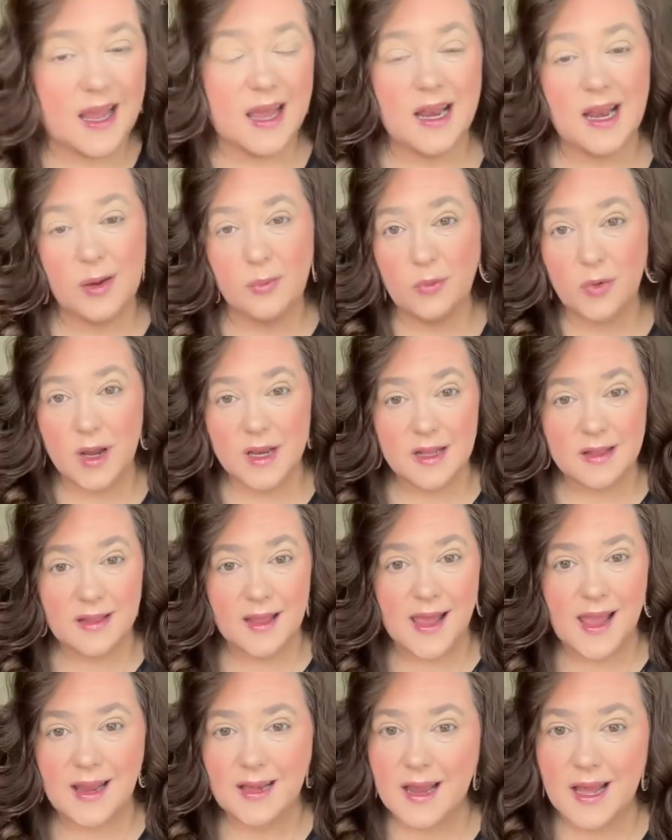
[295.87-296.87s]
I'm running
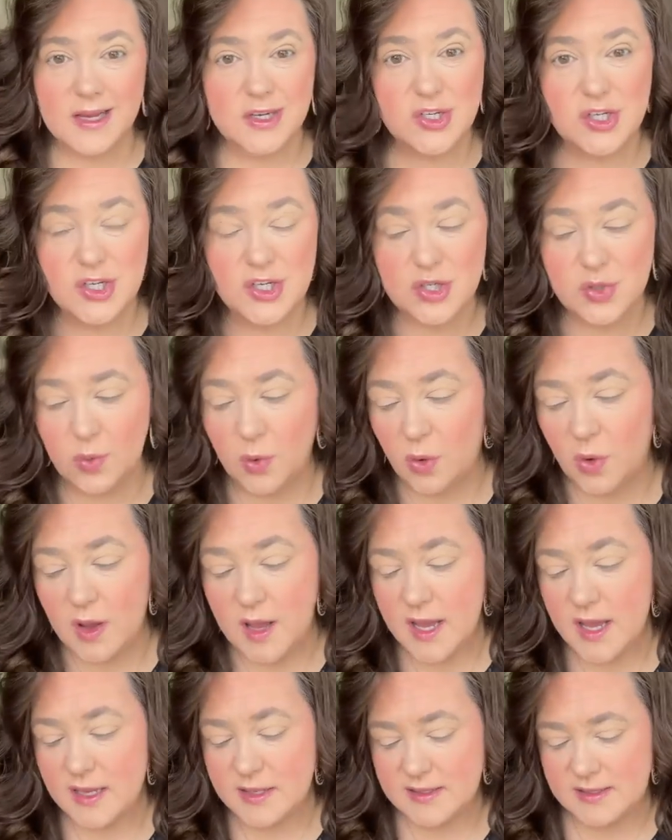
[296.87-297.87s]
late as usual.
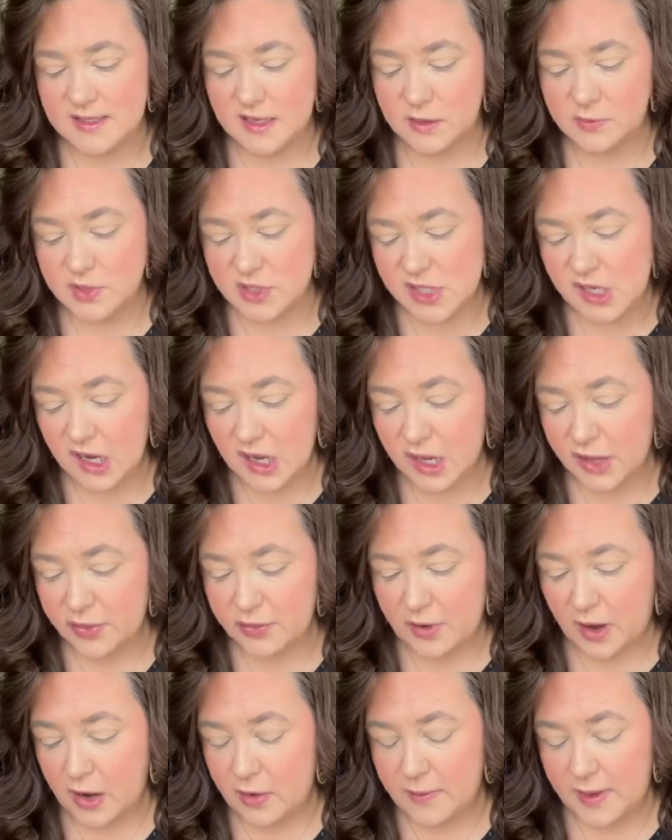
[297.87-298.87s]
So I'm just going to
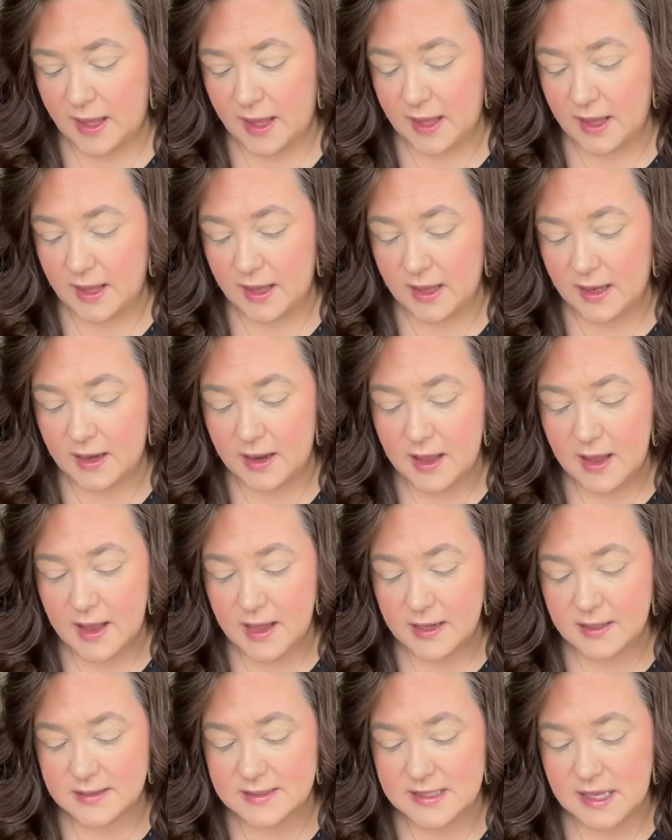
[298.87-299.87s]
throw in
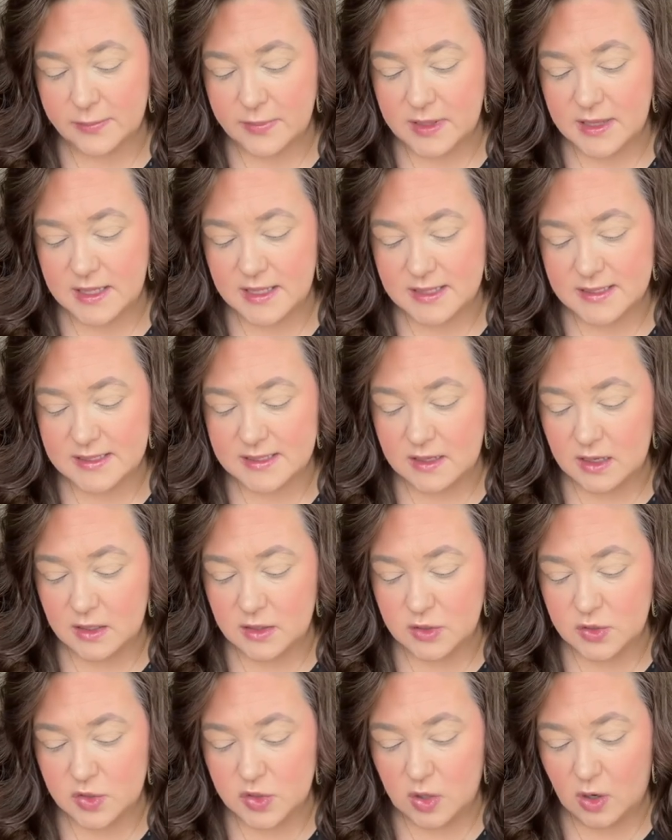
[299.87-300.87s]
some of this
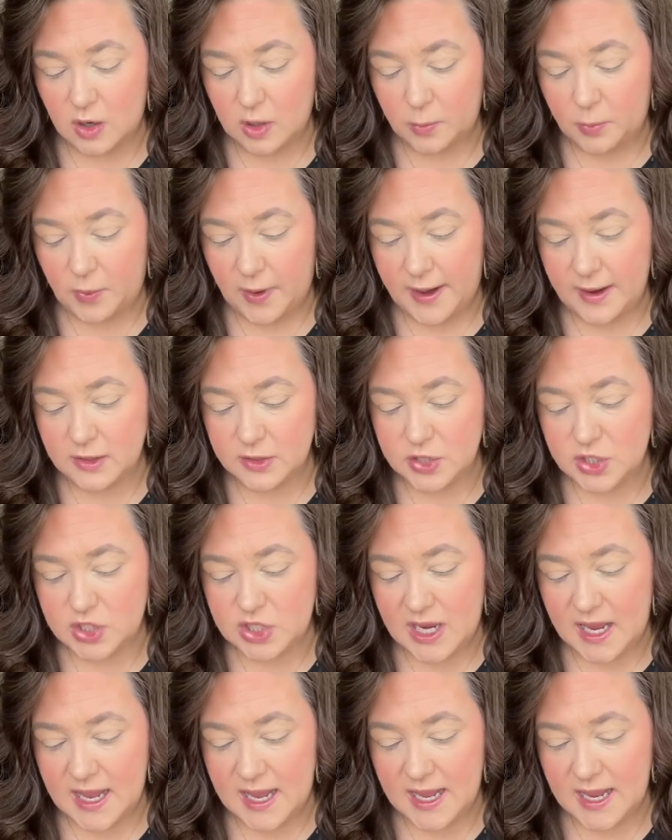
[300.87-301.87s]
dark brown
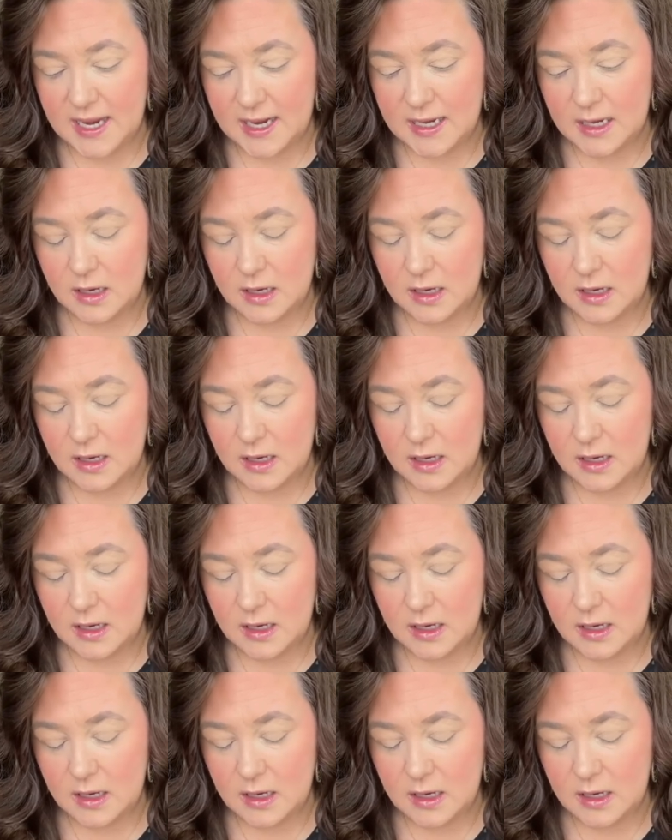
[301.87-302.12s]
shade.